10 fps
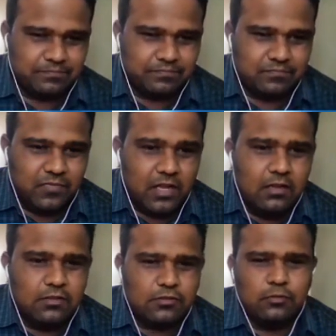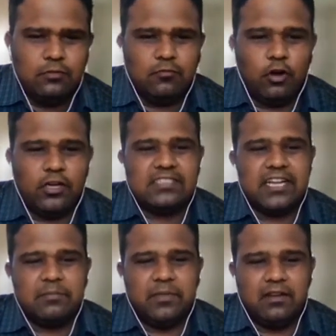So what does that
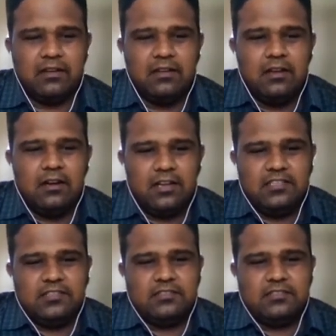mean? Does